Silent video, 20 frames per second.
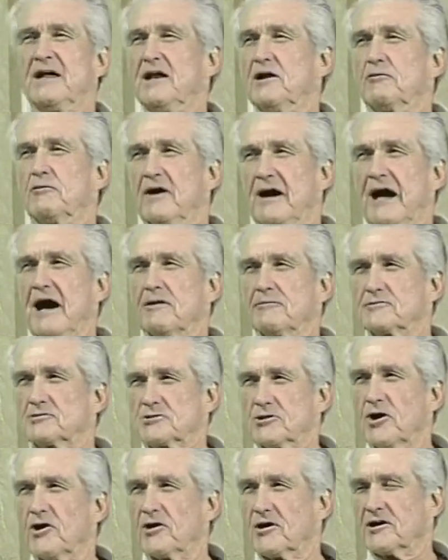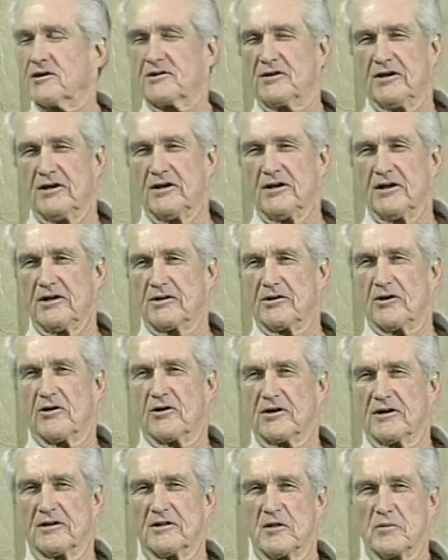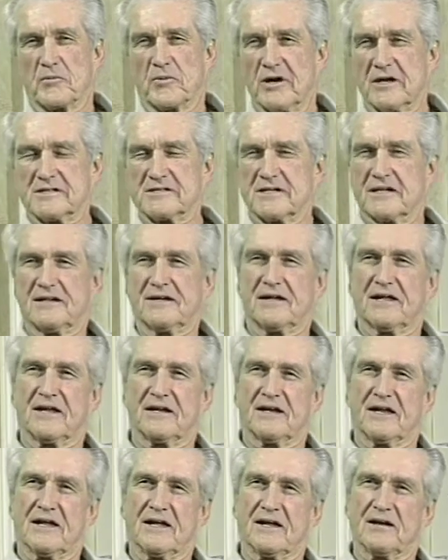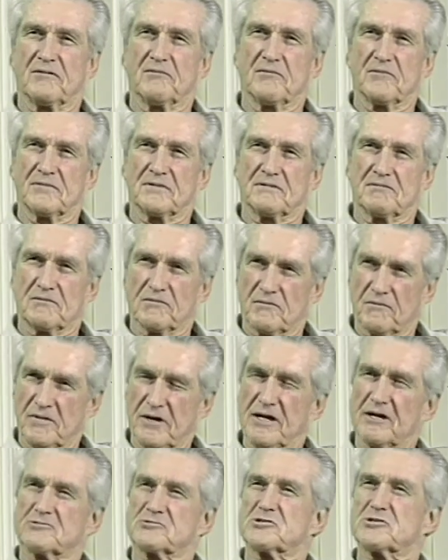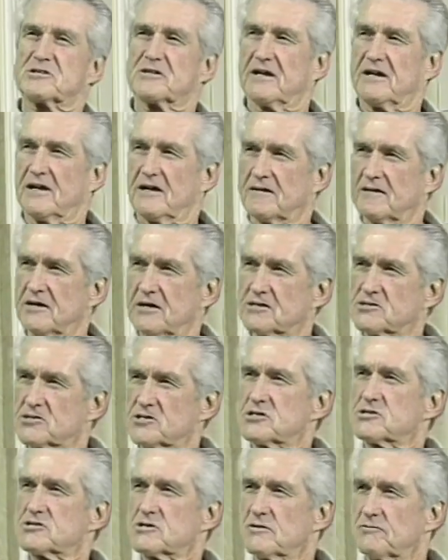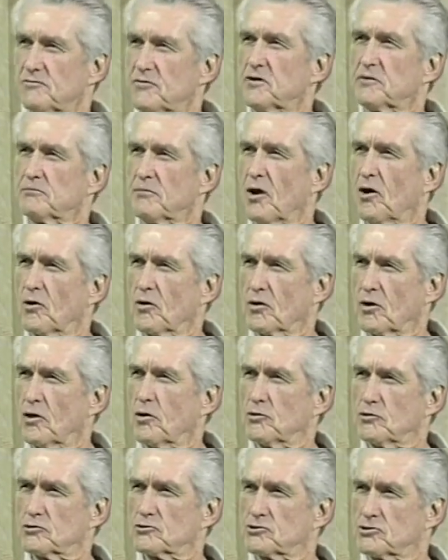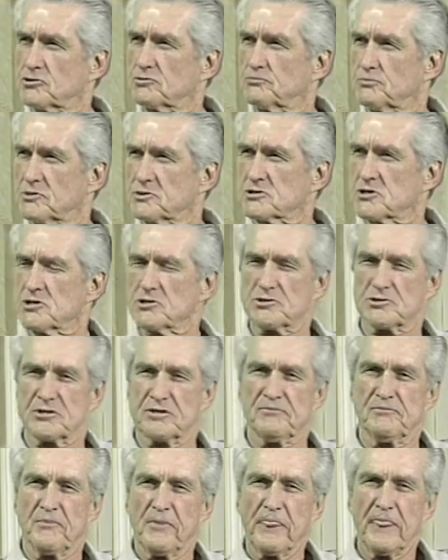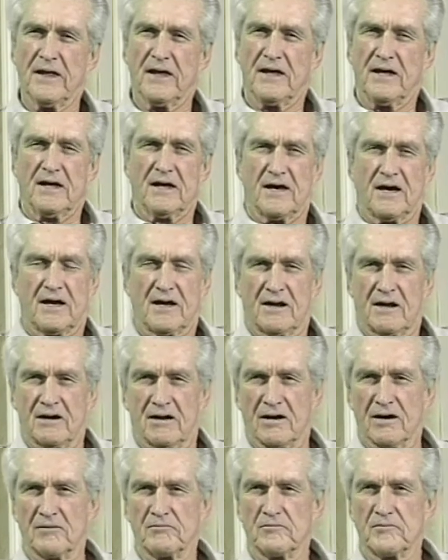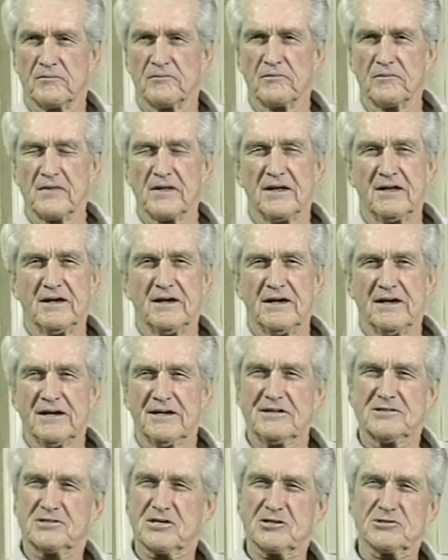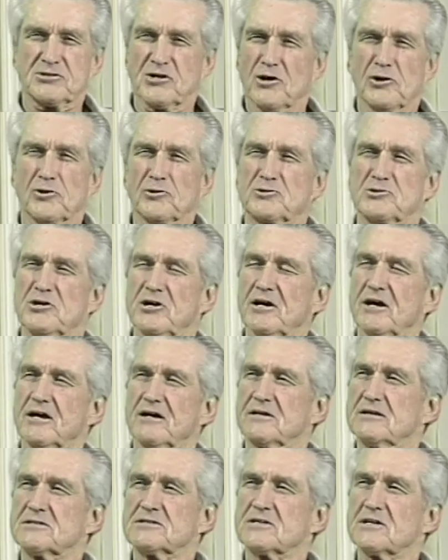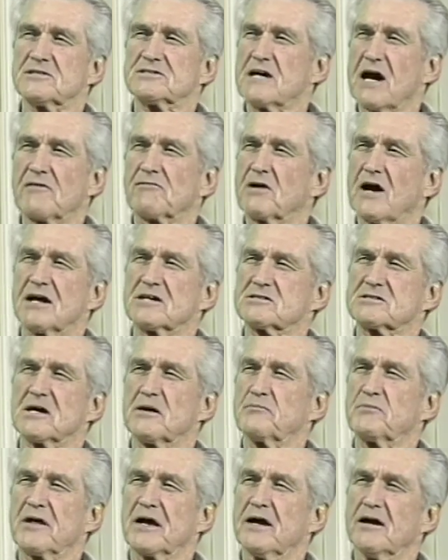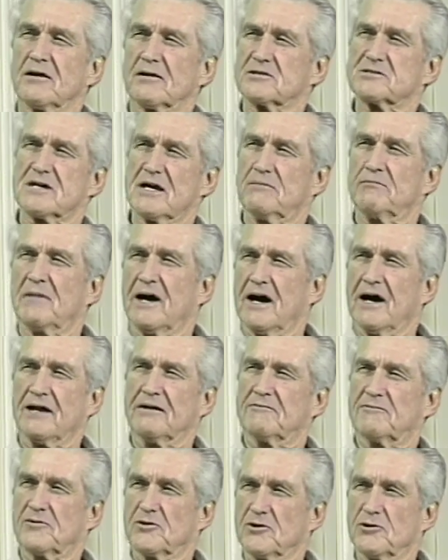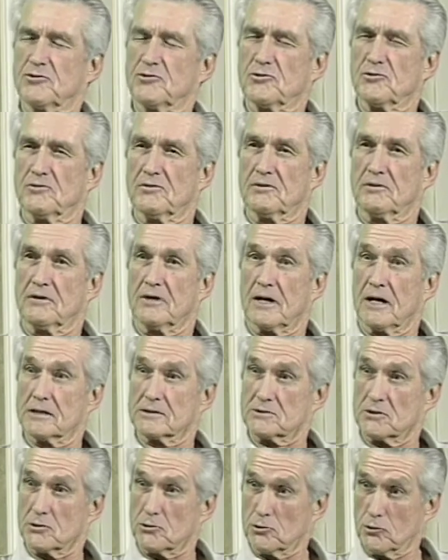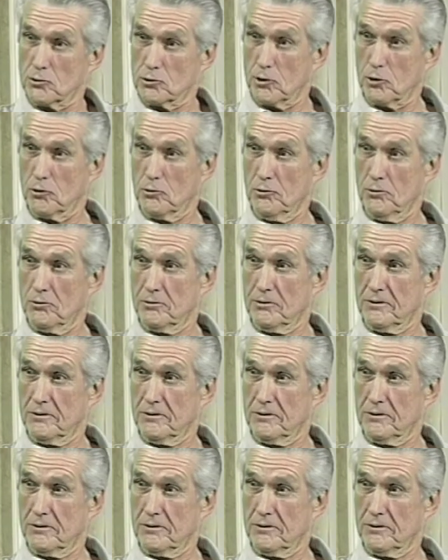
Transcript: Anyway, I was talking to the president and interested in the assistant football coach position. And he says, "No, Chick," he says, "I've got something else in mind for you." And I said, "You do?"